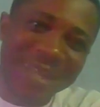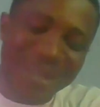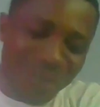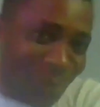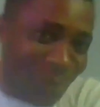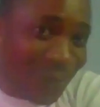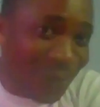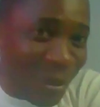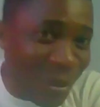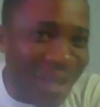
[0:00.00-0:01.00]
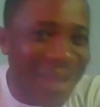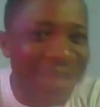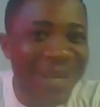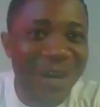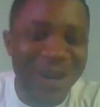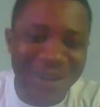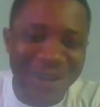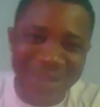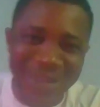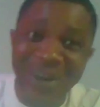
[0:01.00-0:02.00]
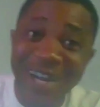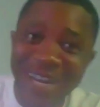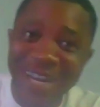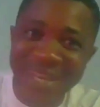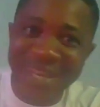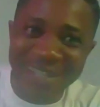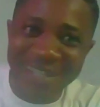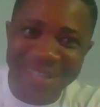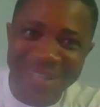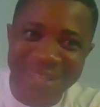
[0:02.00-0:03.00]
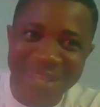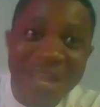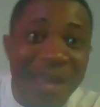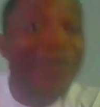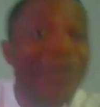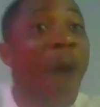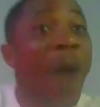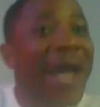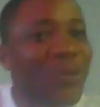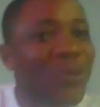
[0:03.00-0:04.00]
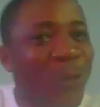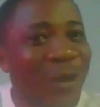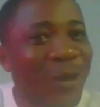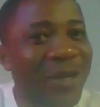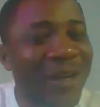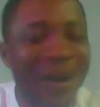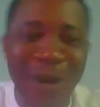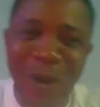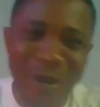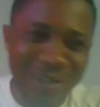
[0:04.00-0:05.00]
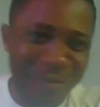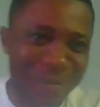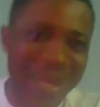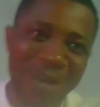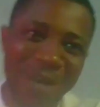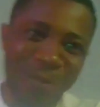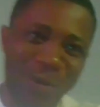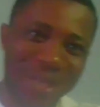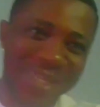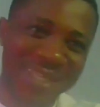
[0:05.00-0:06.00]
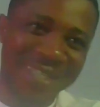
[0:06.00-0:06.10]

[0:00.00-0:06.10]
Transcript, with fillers: The beautiful girl or the ugly girl? The white one or the black one?